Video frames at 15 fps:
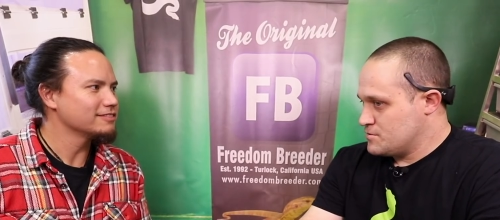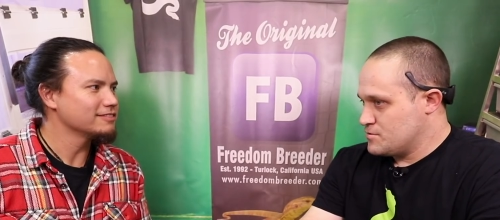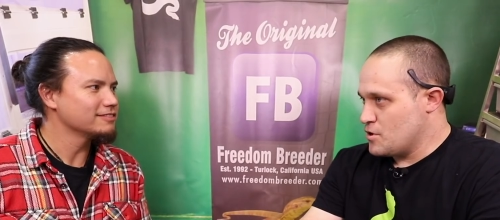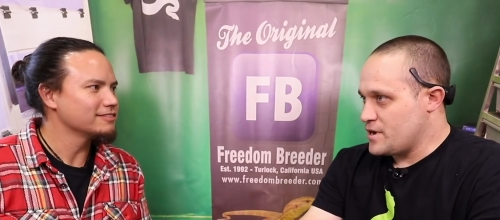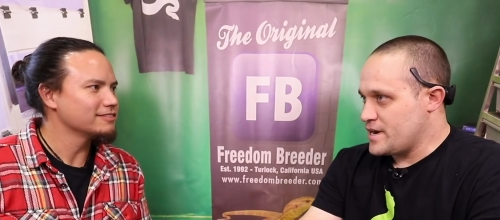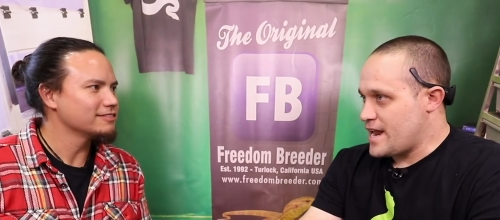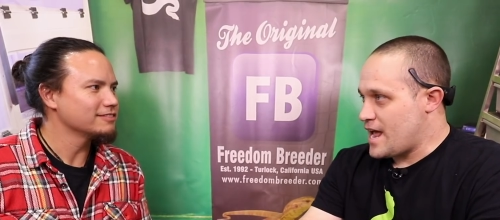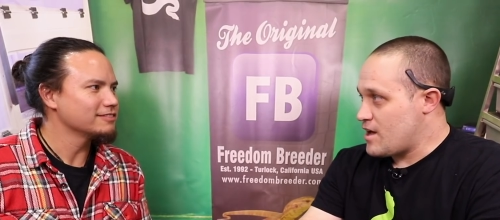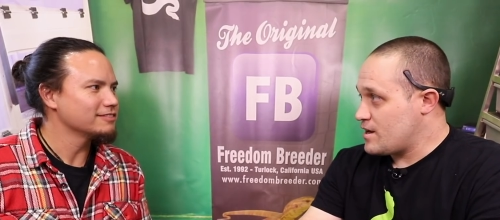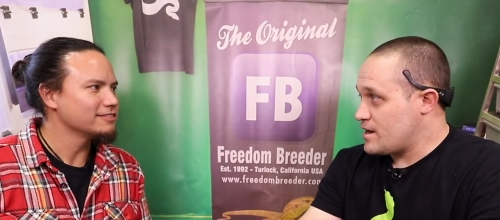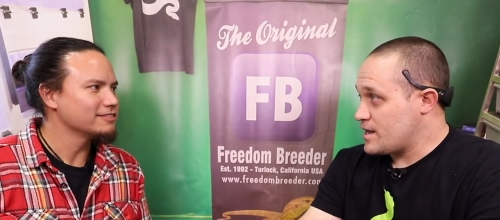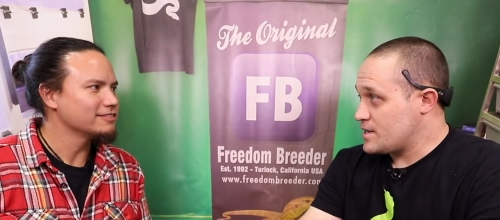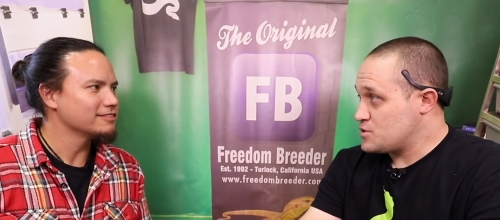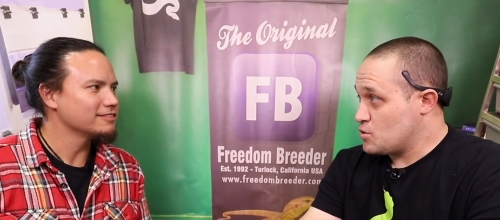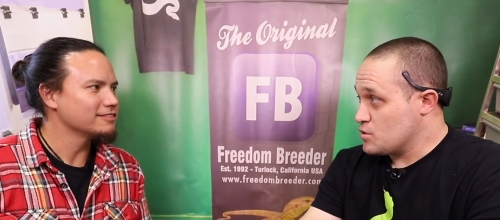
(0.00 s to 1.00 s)
Speaker 1: Wrote it
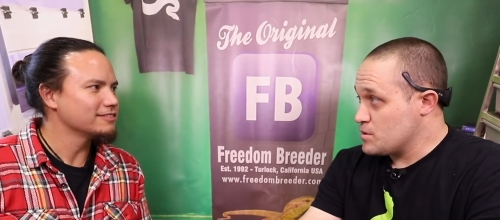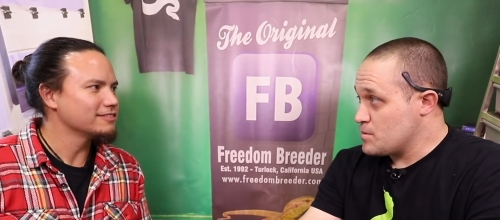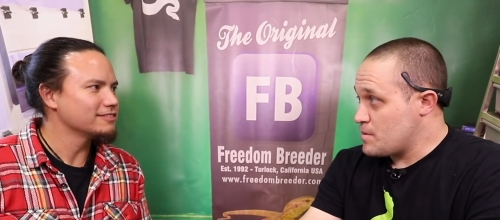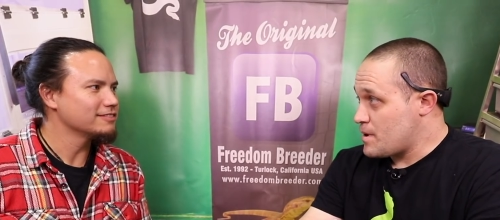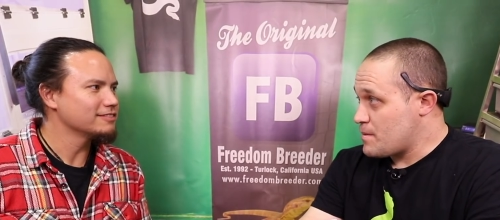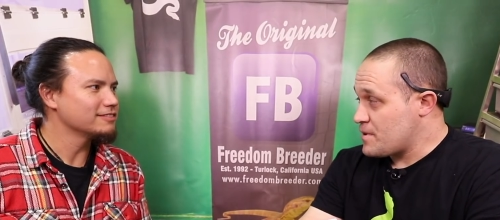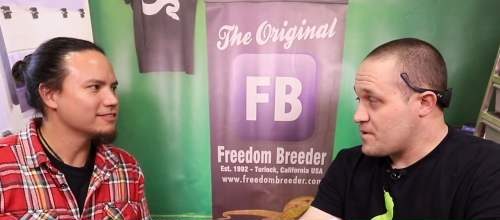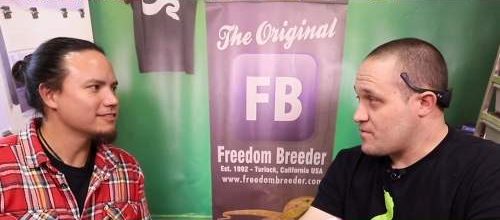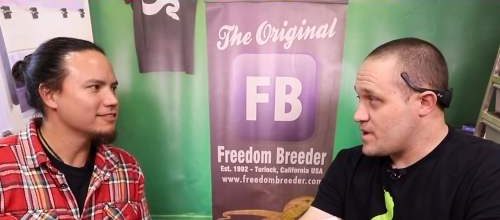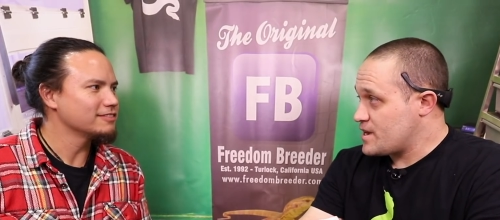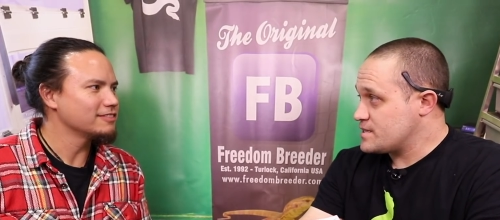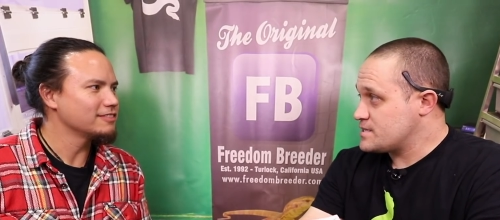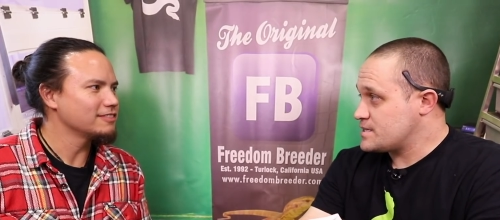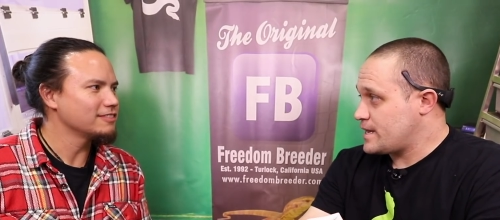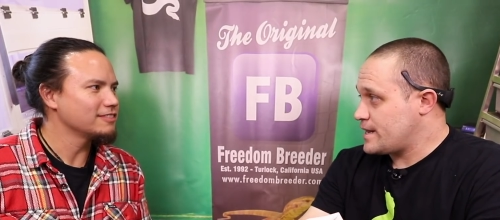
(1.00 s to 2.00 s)
down, and I told them about my
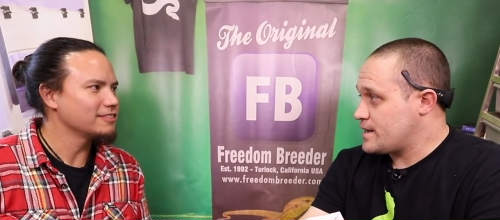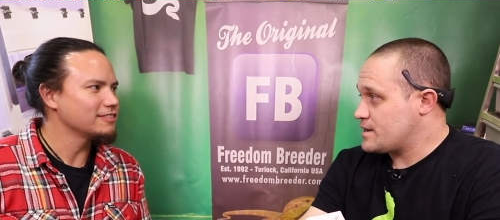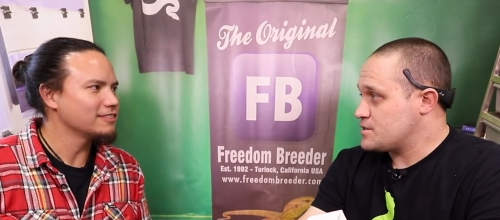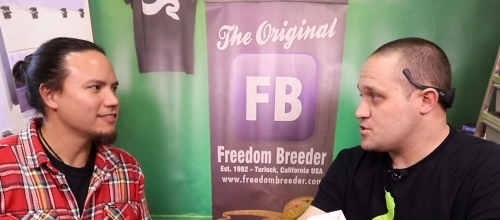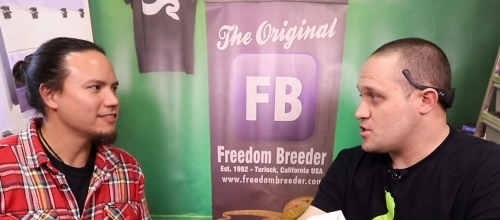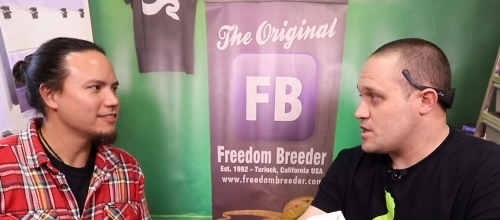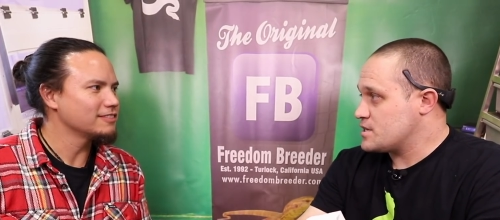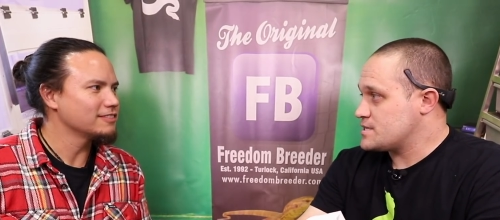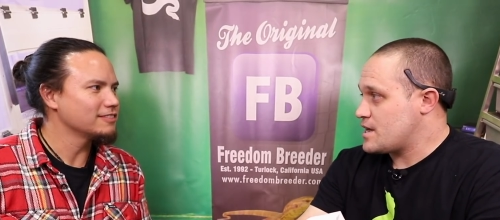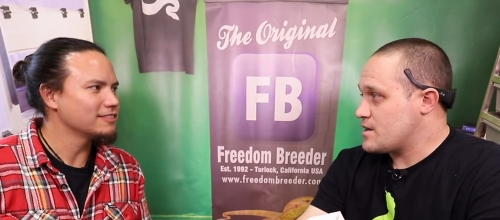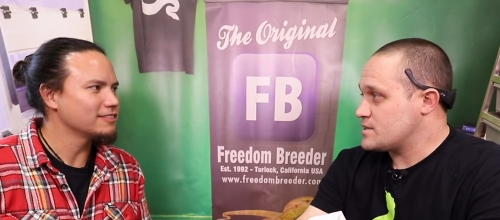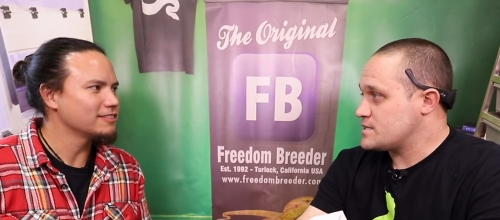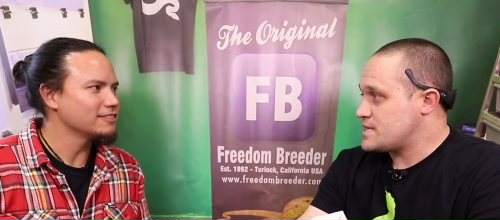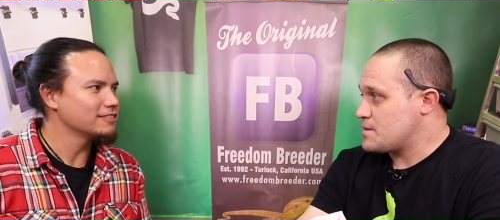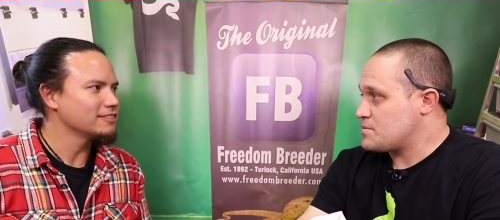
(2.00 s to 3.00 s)
friends and getting into drugs
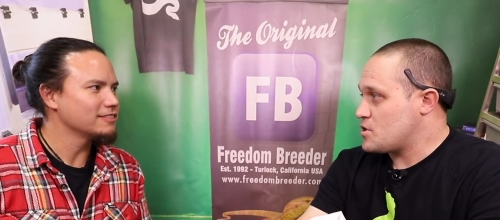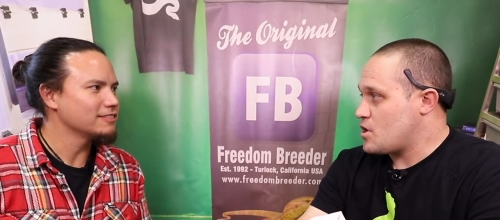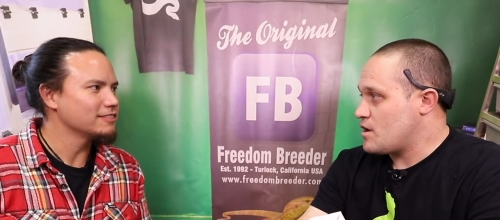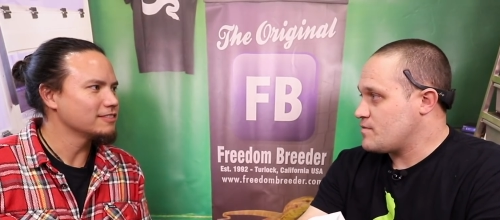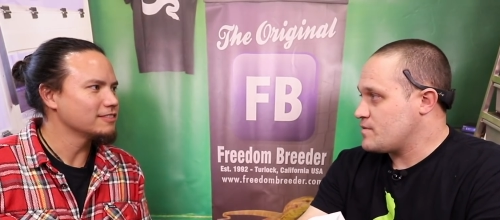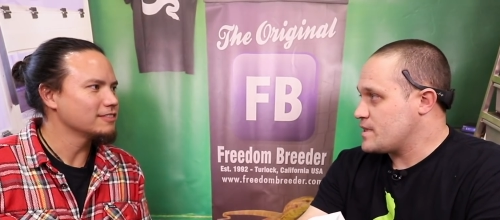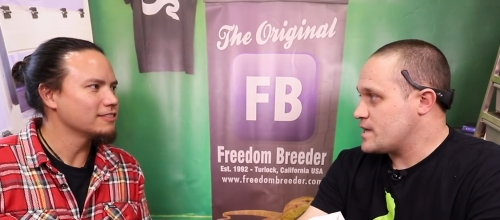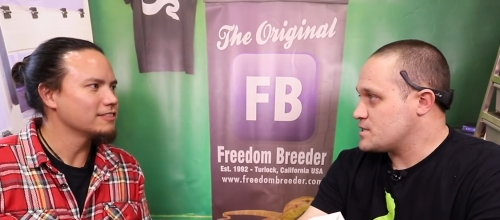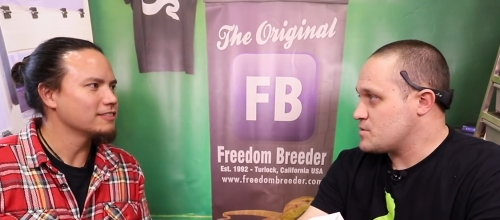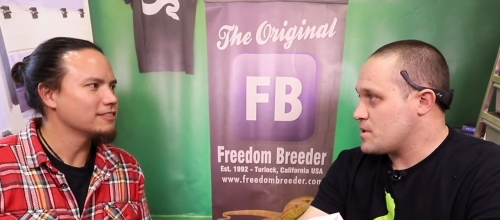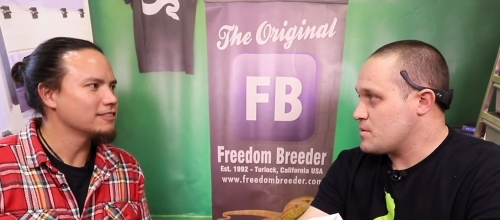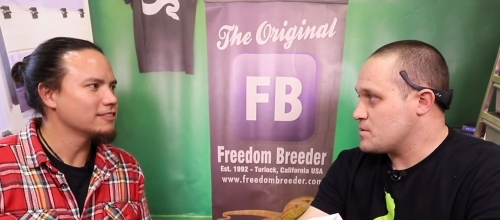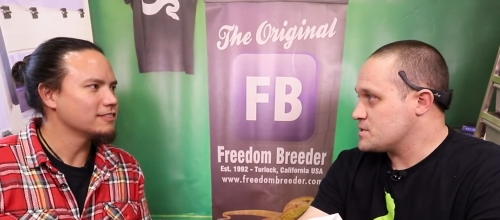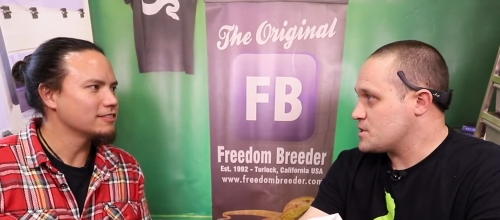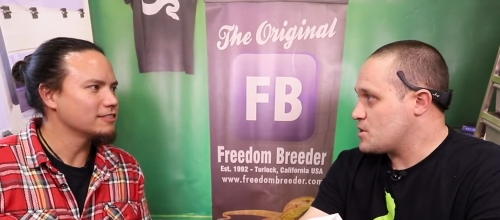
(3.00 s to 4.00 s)
and how I stepped off, and that's
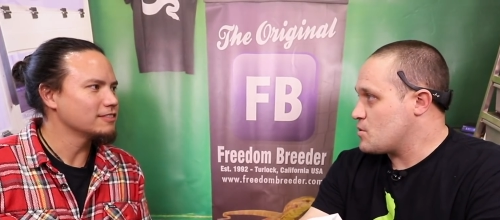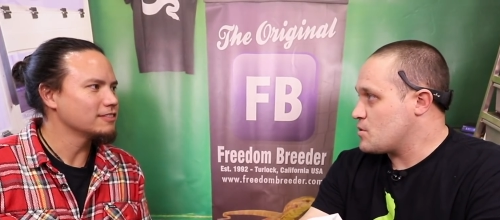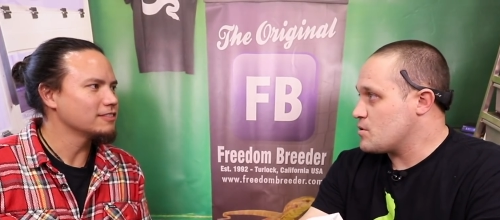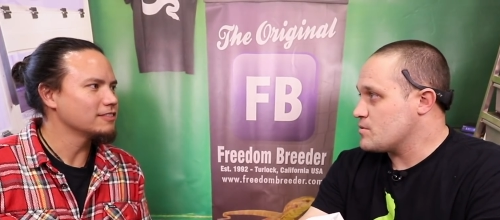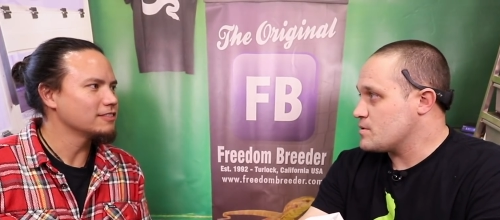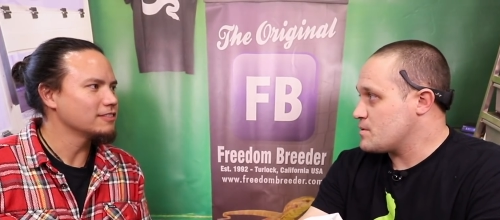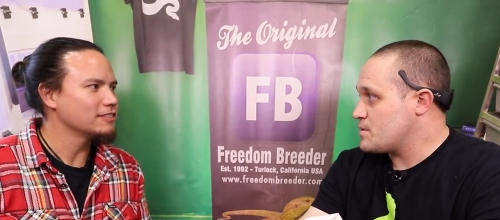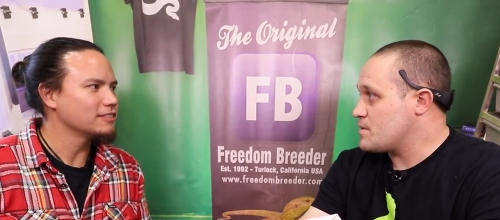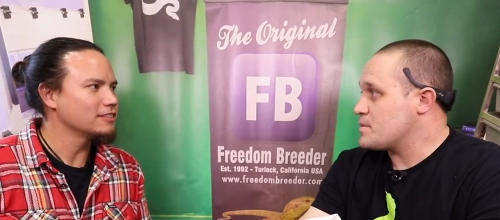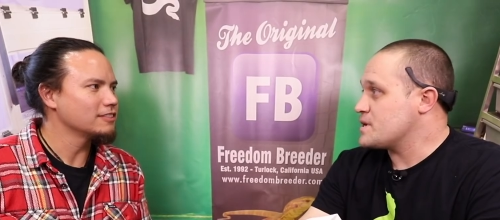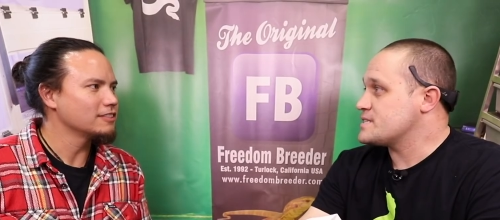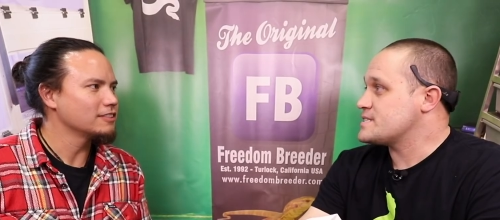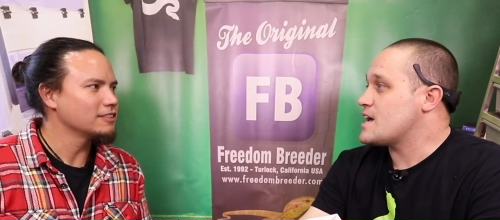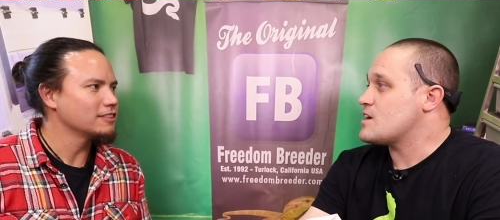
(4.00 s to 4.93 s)
why I wasn't going over to anybody's